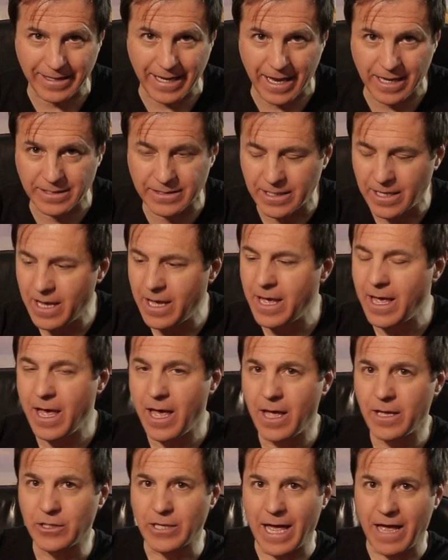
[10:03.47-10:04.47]
case,
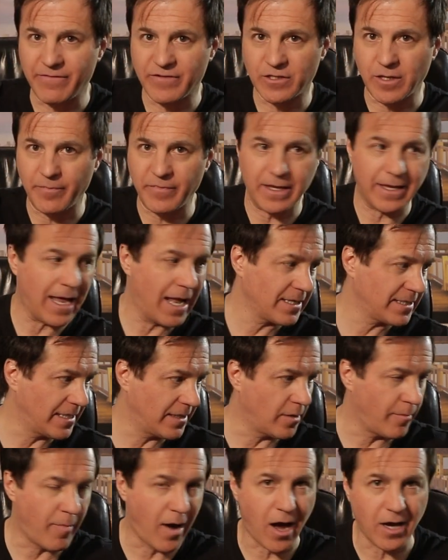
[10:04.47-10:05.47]
to have something else
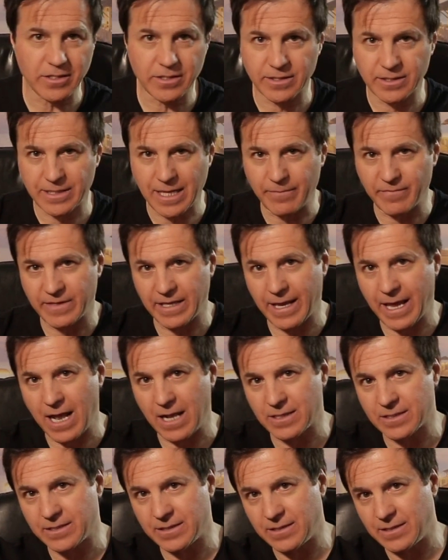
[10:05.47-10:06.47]
in the box, something
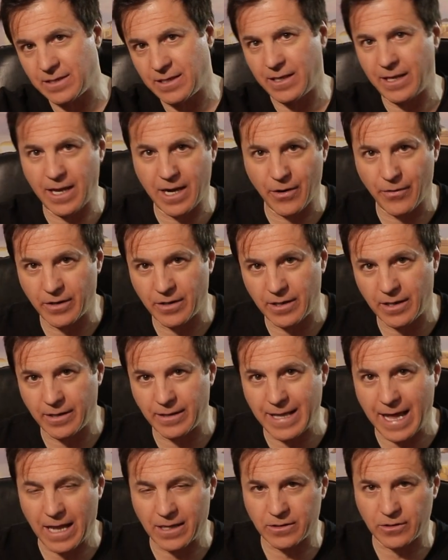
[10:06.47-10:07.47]
else here
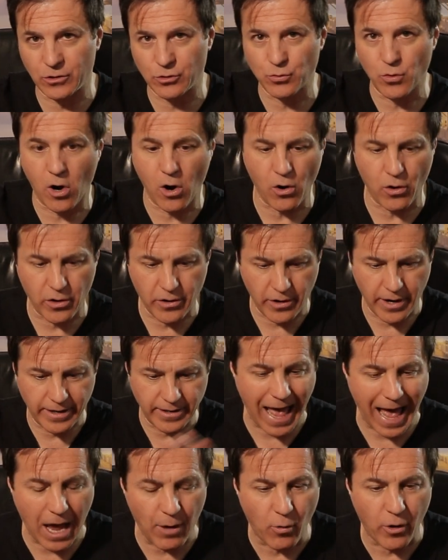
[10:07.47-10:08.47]
in that drawer,
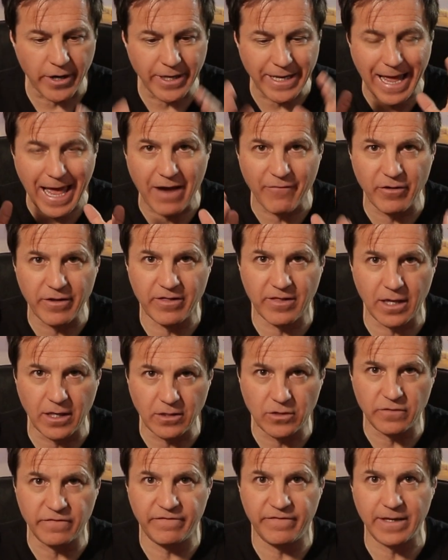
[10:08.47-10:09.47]
and I wanted everything
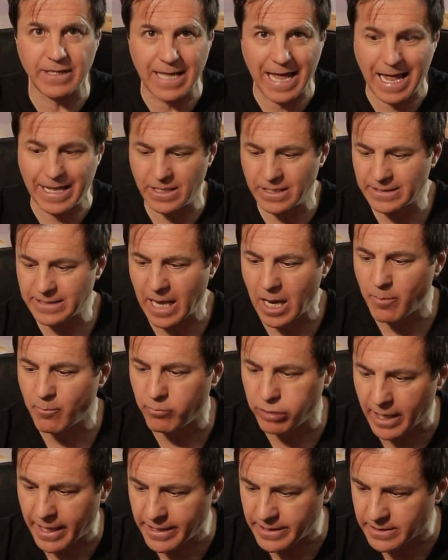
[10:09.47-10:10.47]
to fit at the same
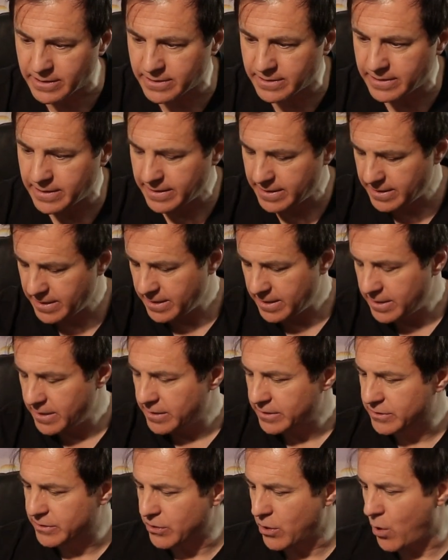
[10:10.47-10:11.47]
place.
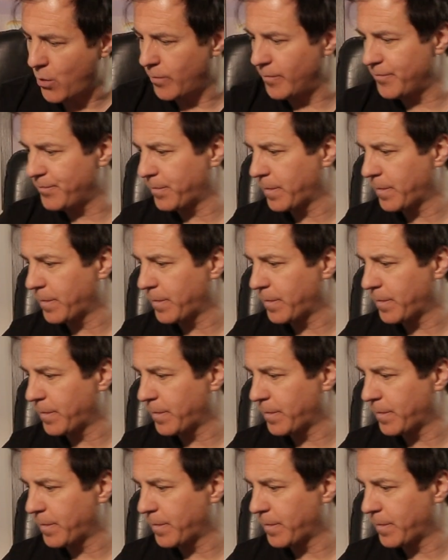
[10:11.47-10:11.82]
So